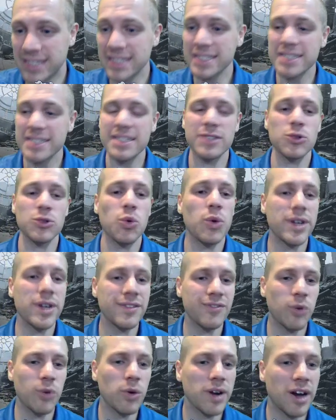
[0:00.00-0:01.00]
And this is a
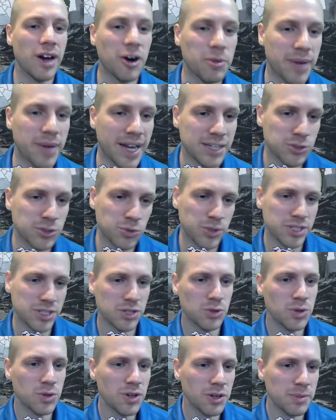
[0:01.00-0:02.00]
$24 pack, so we
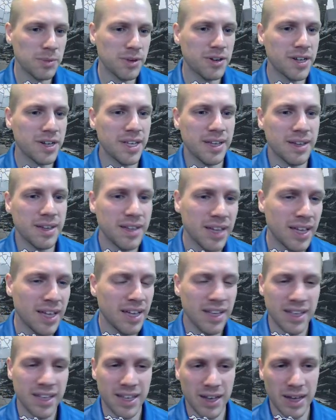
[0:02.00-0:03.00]
should really be looking
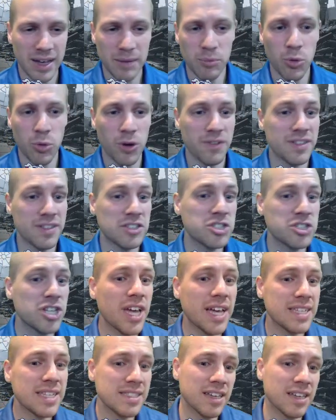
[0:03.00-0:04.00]
at more of the
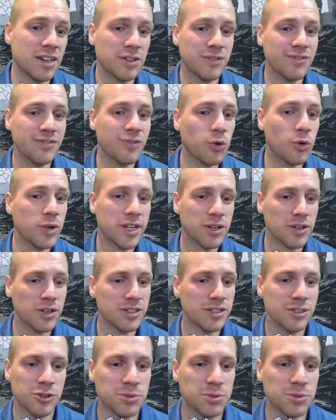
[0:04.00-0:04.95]
chest, the 140 crystals